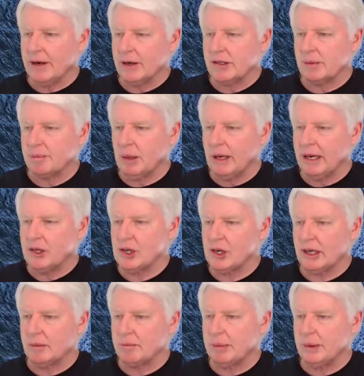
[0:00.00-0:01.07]
there's a place
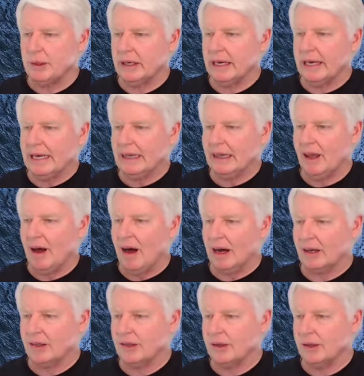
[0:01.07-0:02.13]
you can put a
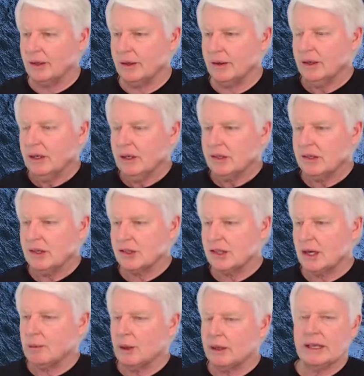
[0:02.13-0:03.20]
lock through so
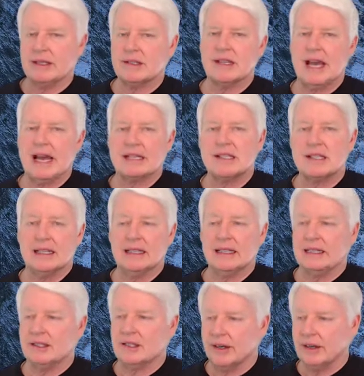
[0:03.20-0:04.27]
someone doesn't
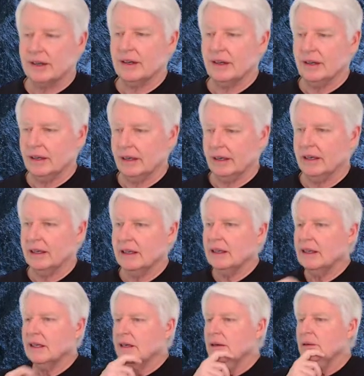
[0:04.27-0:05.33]
accidentally turn it on
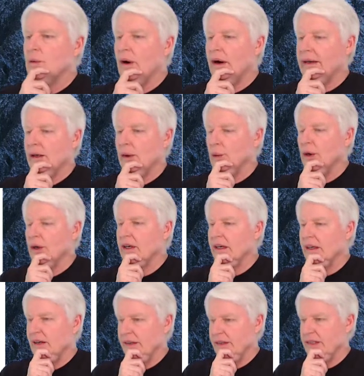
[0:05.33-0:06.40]
while you're
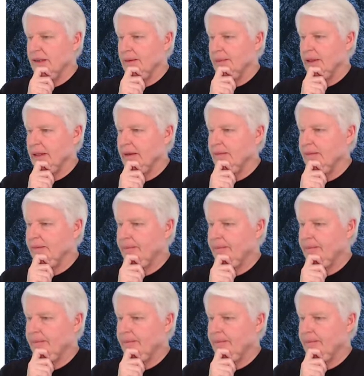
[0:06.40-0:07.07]
working on something.